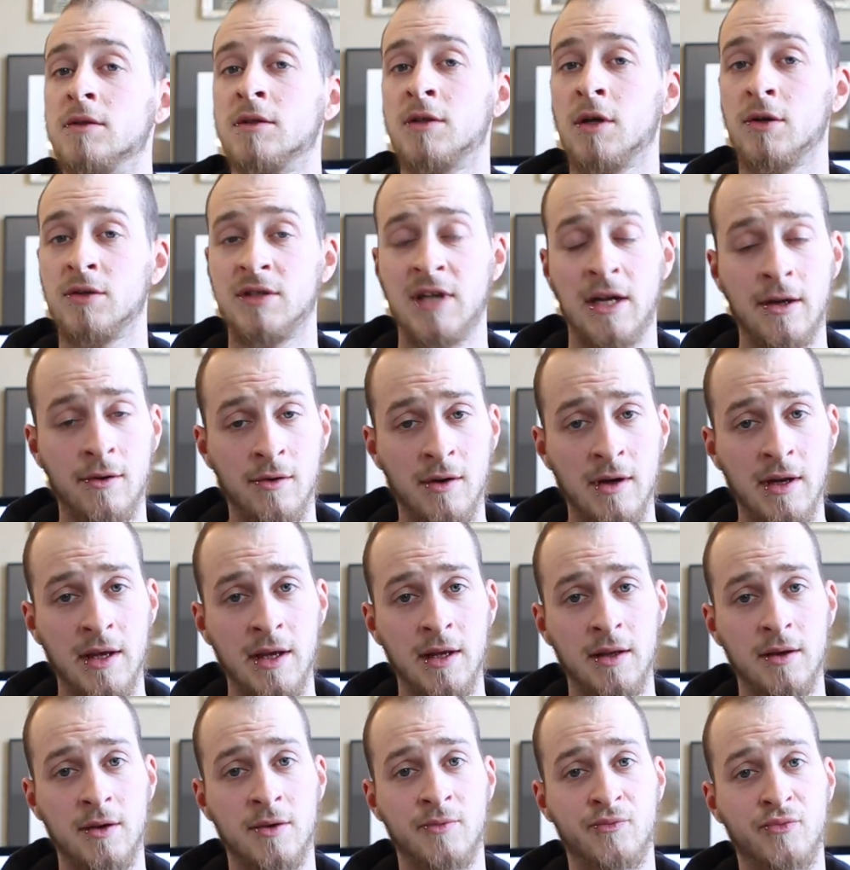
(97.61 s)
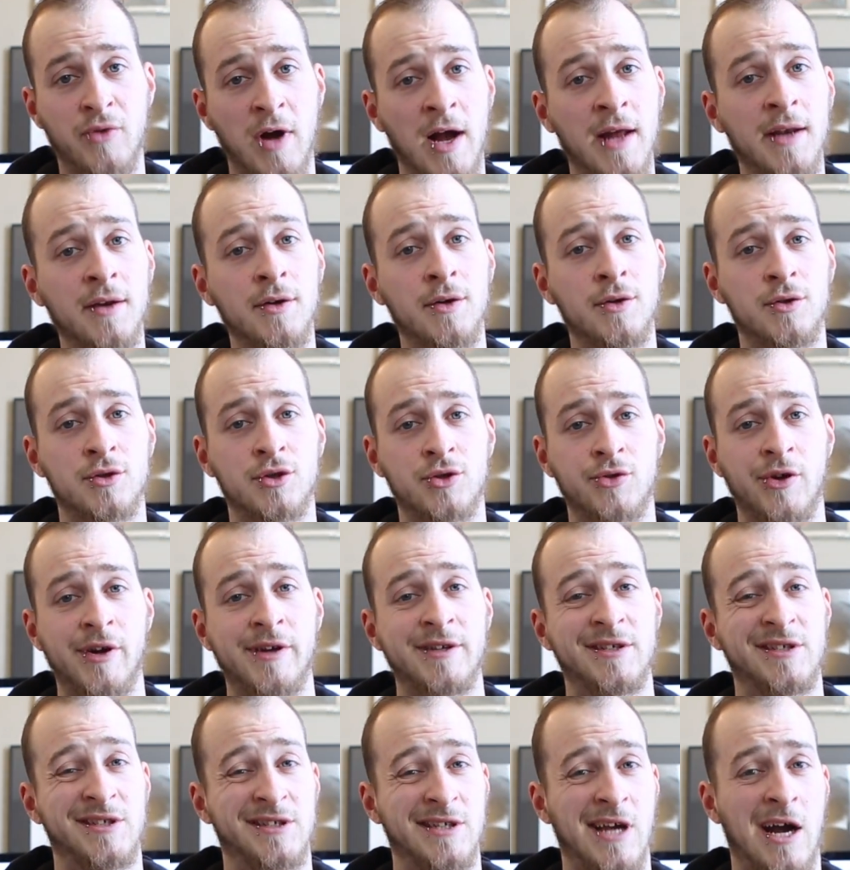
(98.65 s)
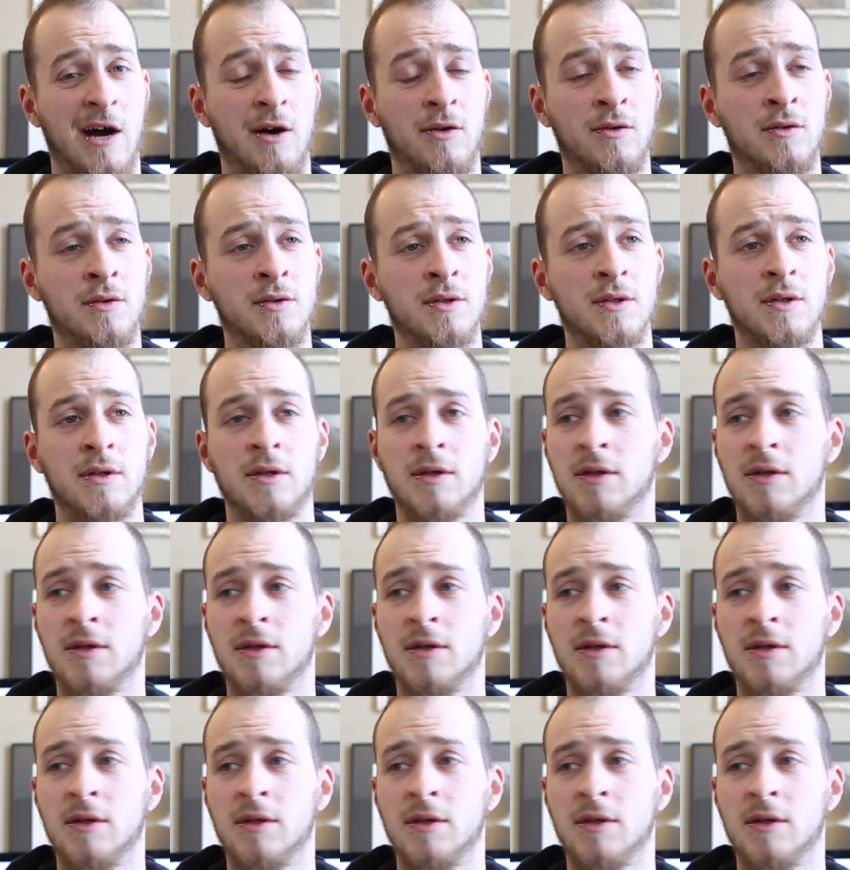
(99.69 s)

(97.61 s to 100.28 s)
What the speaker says: So generally, the brighter your strings sound,